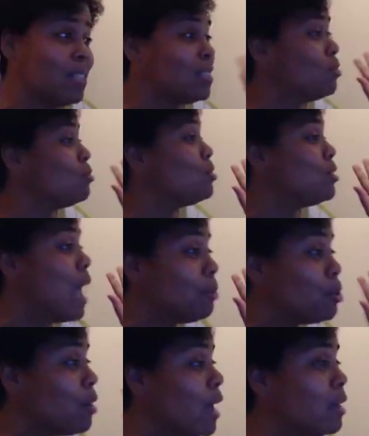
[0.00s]
So
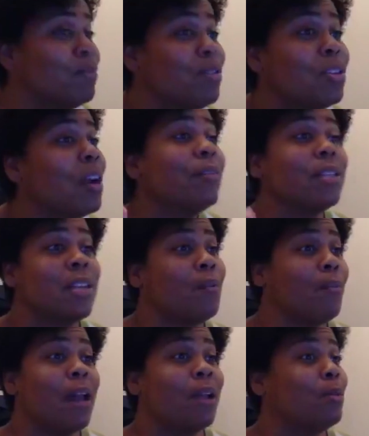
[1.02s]
stop trying to service
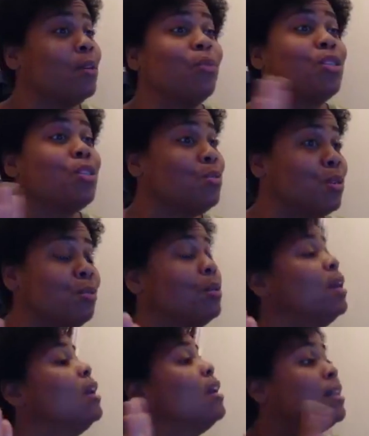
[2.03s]
everybody with what you do.
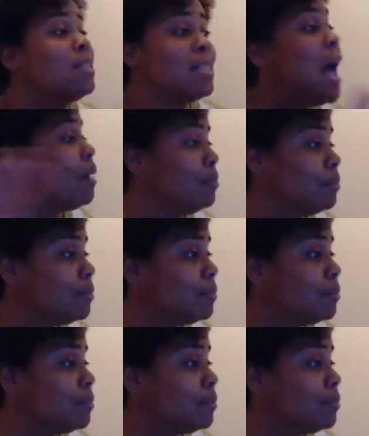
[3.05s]
Stop.